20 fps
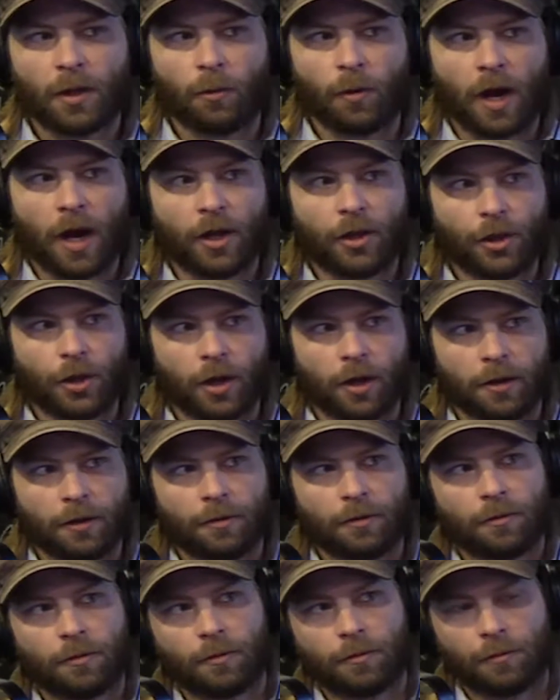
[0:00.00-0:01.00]
I thought
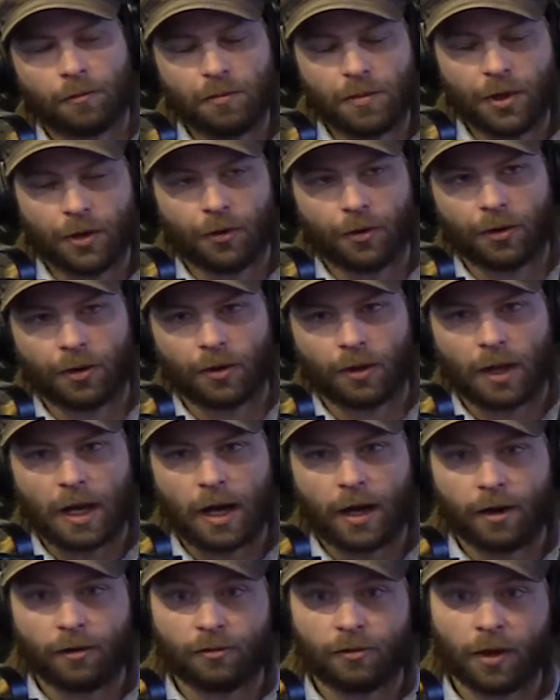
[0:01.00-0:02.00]
mirrored a
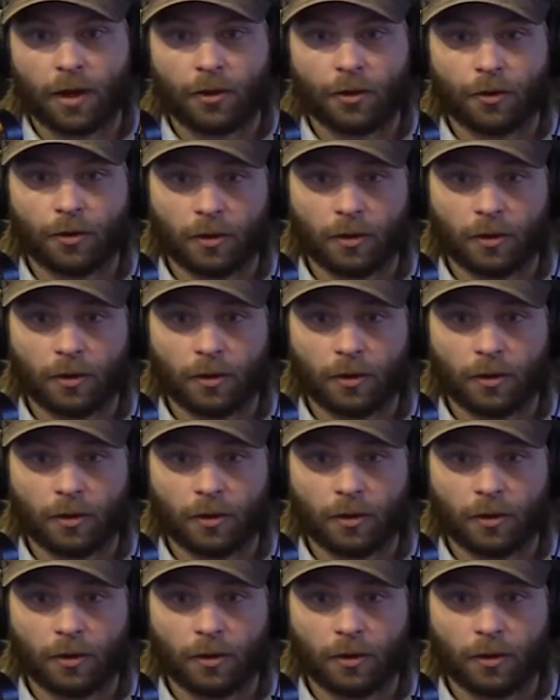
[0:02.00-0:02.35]
lot of other